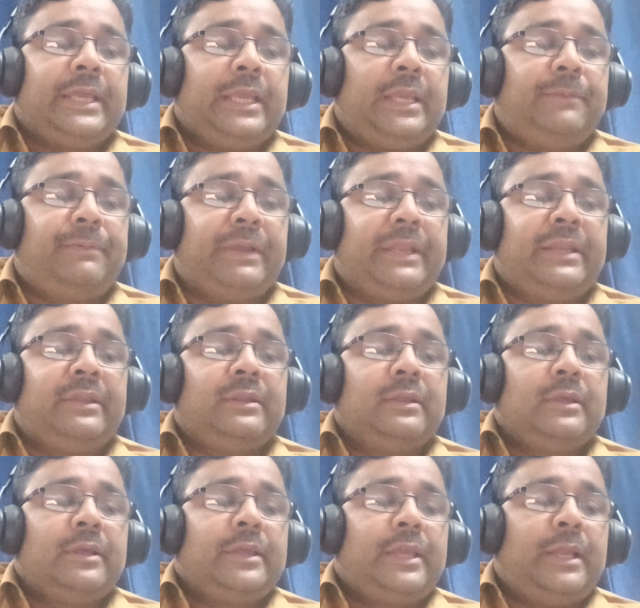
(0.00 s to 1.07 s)
even
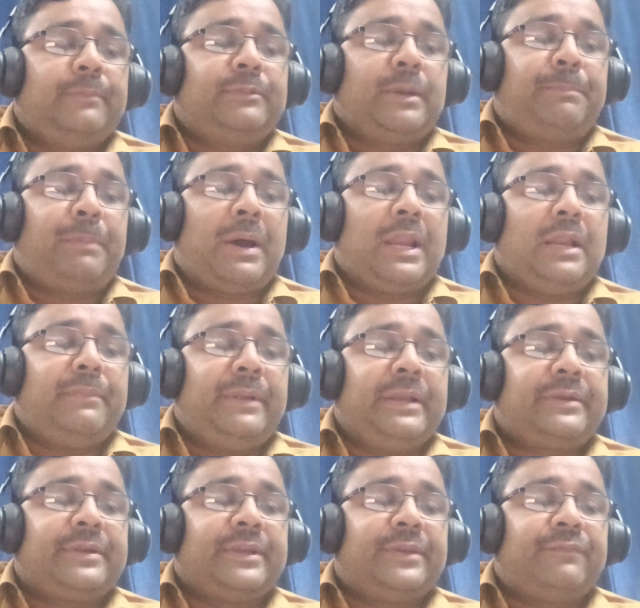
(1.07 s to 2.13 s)
if the
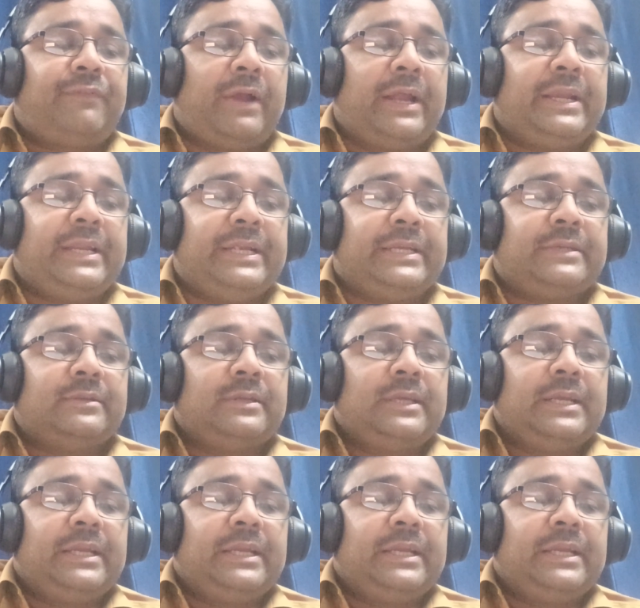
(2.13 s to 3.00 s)
parliament ratified it.